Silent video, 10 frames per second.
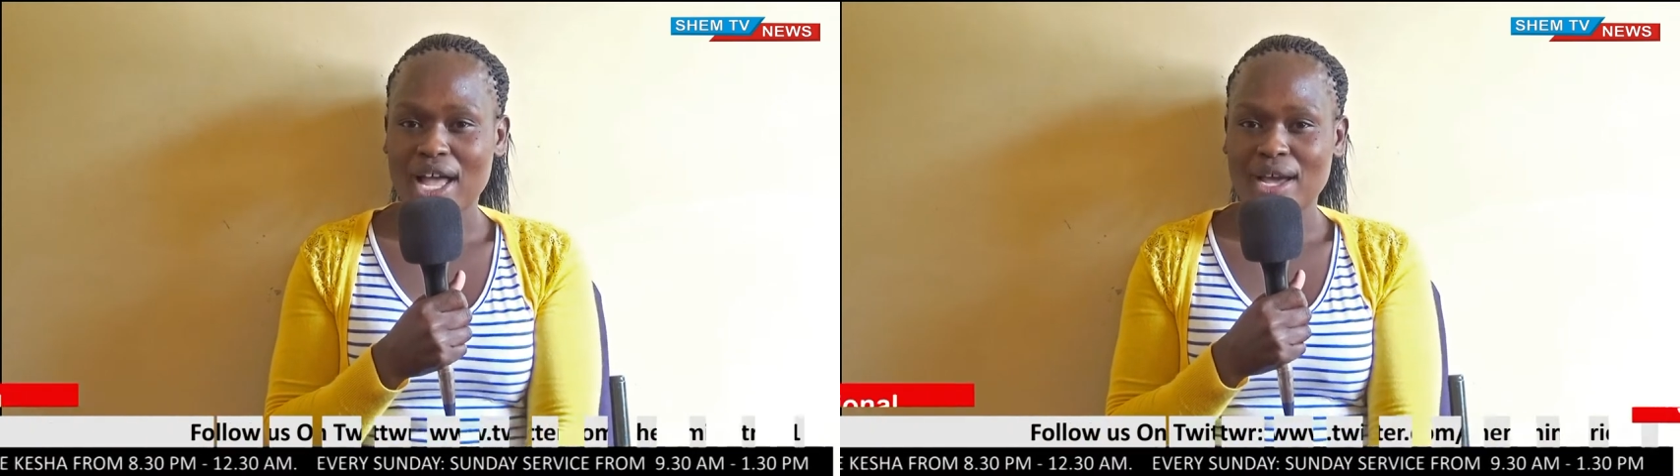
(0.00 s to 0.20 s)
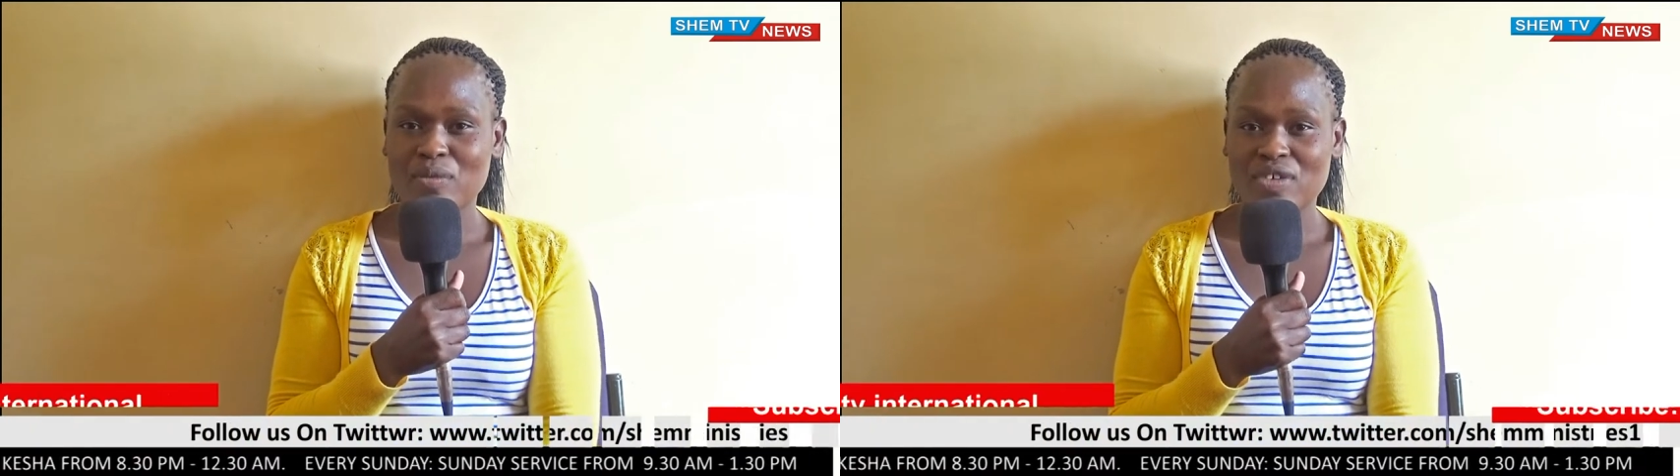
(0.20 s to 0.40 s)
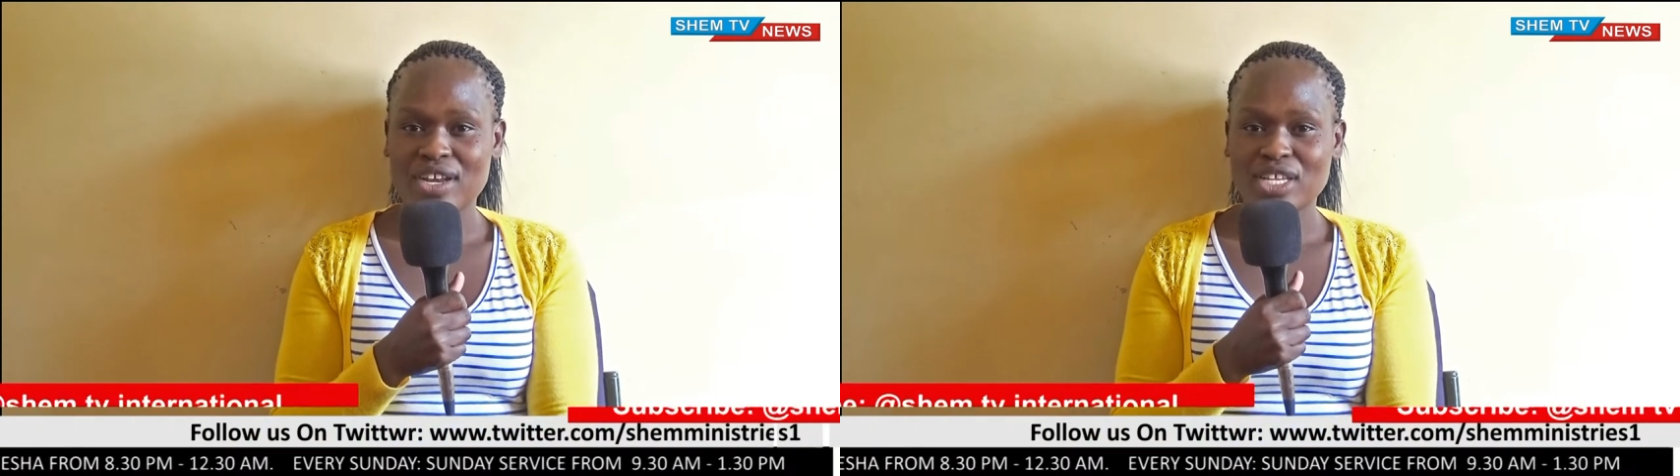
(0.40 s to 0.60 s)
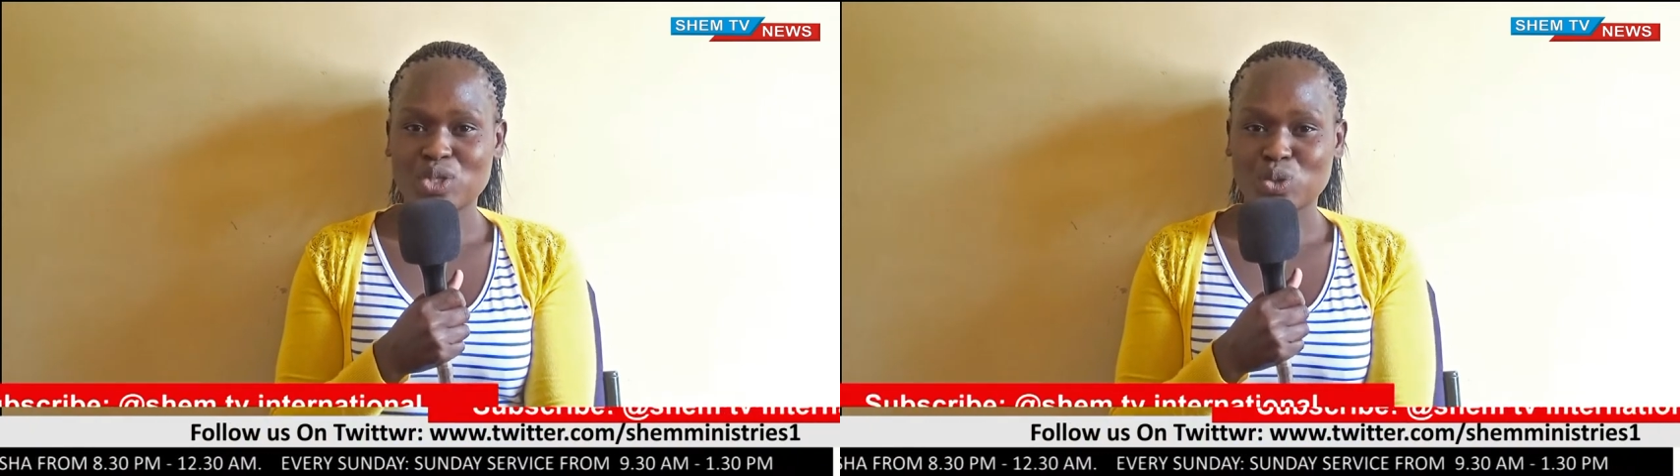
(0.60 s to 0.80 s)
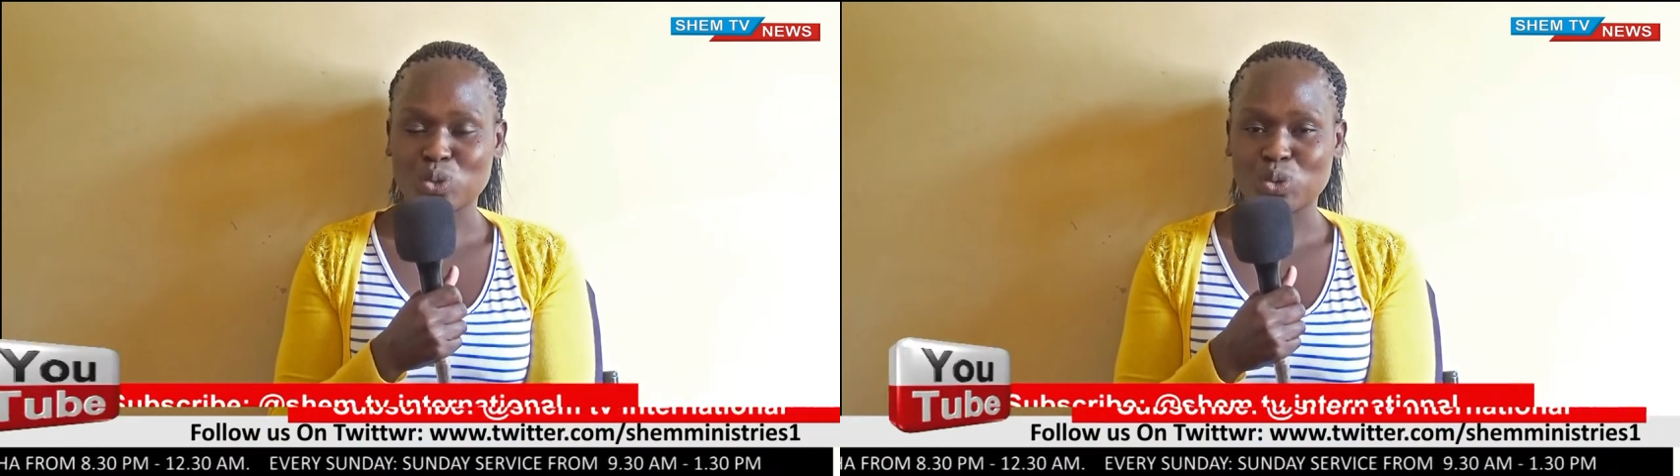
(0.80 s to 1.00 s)
I am ready
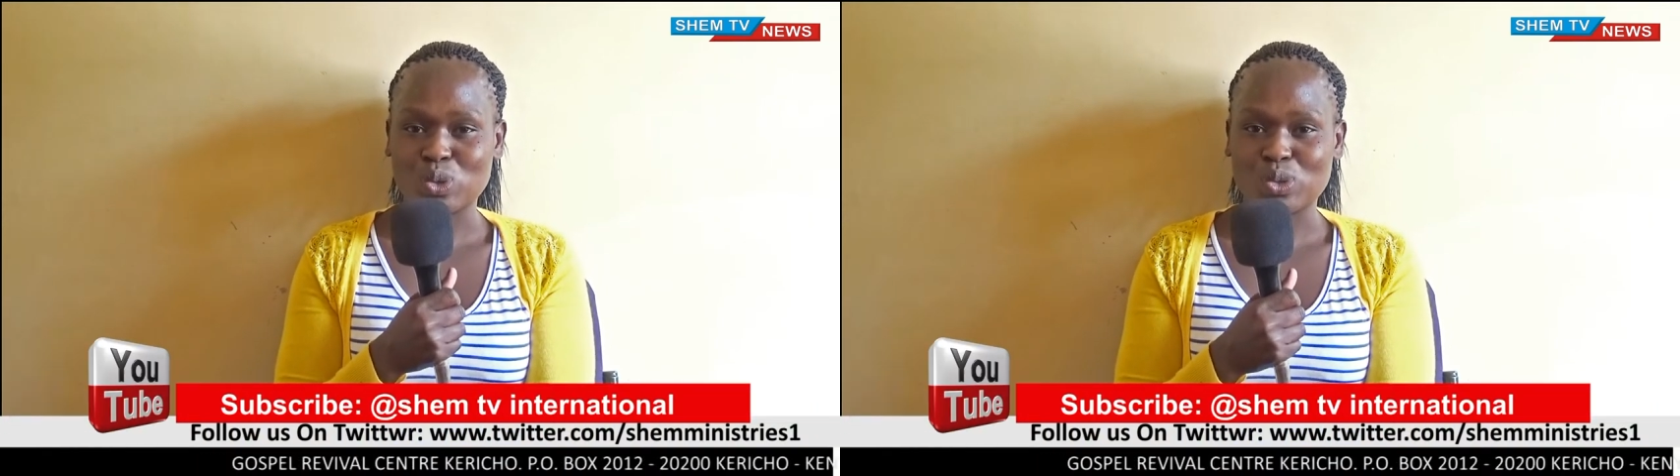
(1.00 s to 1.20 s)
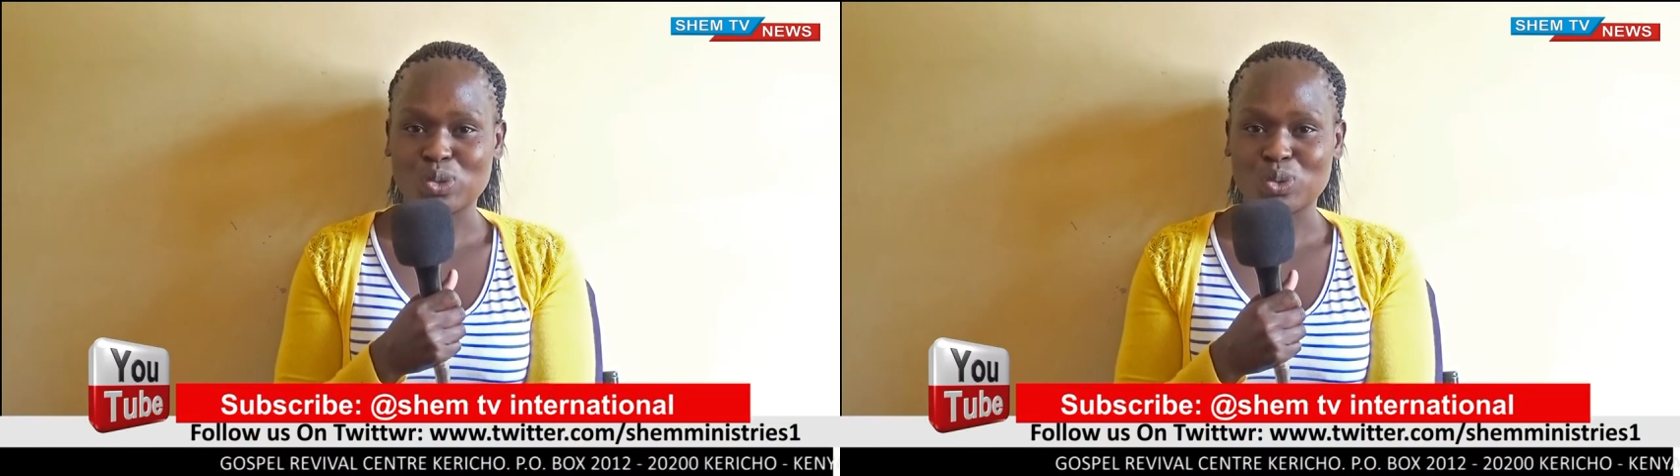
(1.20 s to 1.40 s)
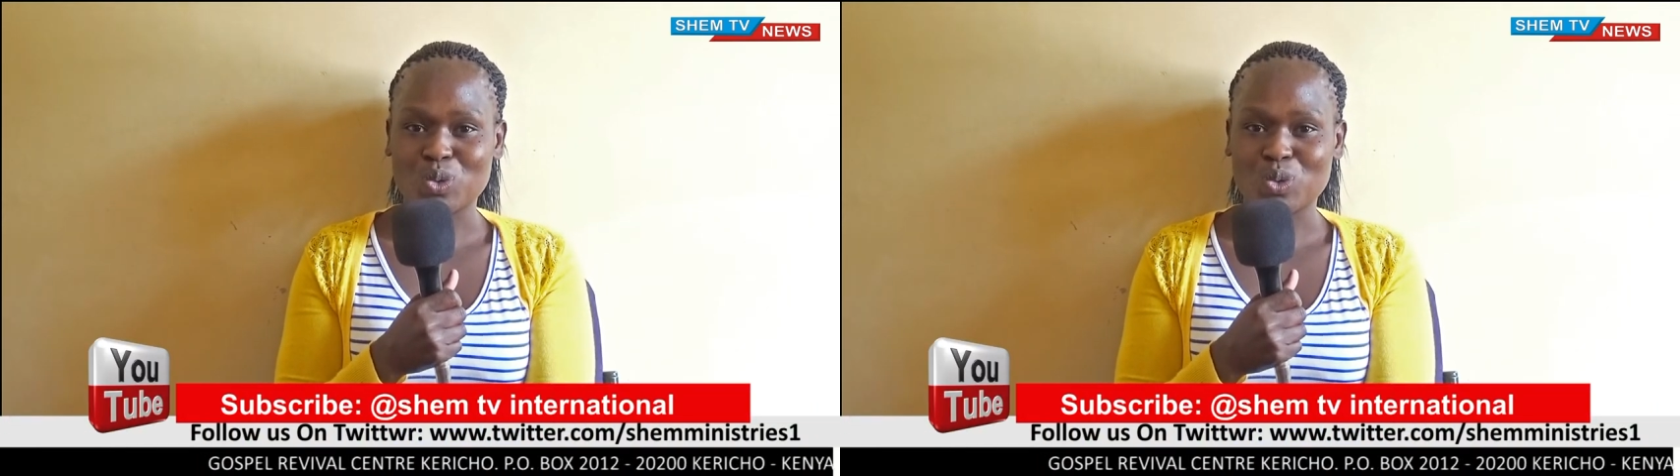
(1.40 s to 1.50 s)
to